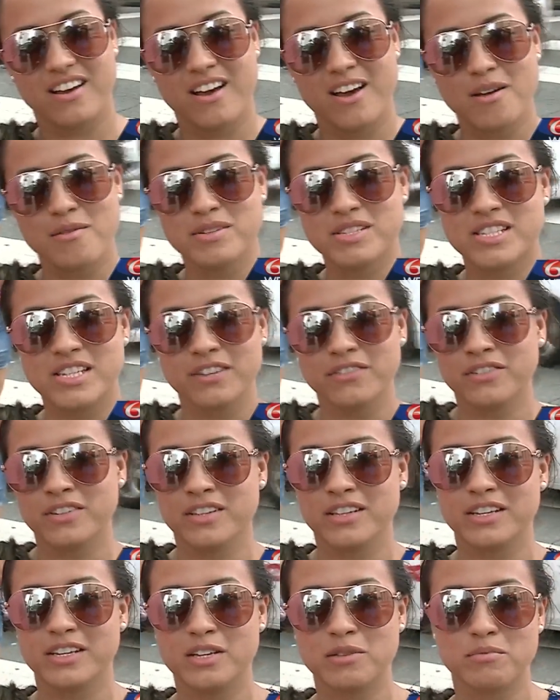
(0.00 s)
Um, it
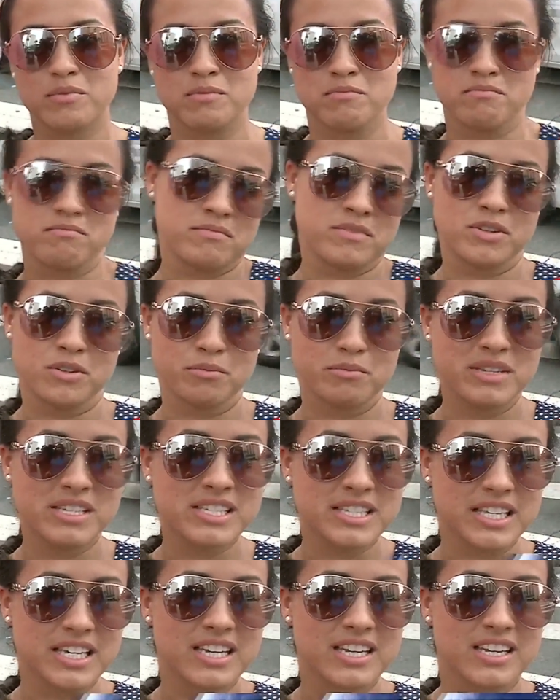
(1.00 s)
definitely could be, you know,
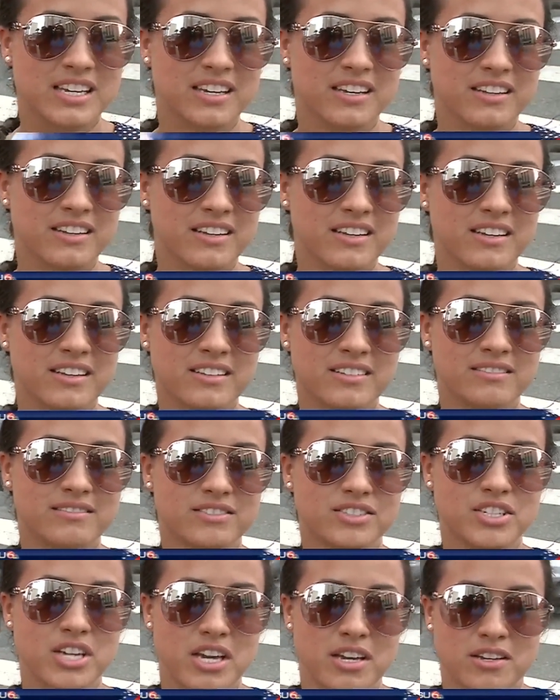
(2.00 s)
misleading
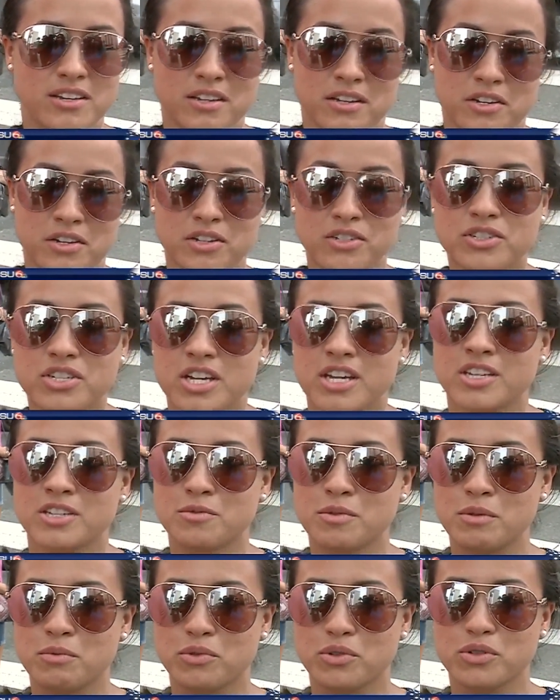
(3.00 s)
and change, it could
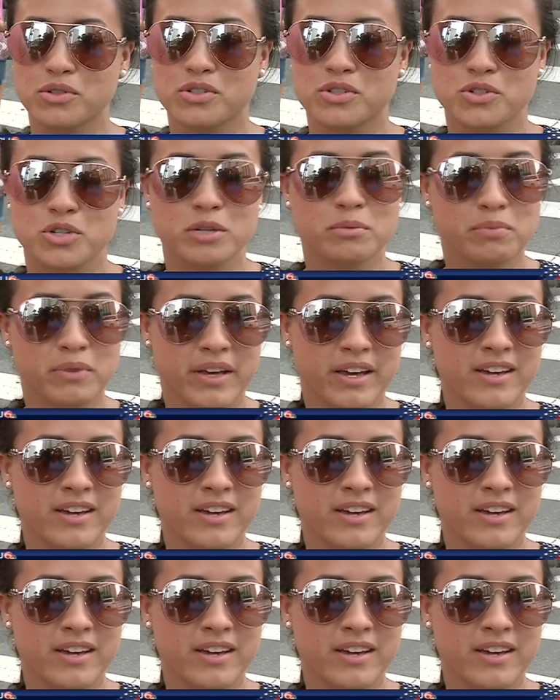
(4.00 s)
change people's trip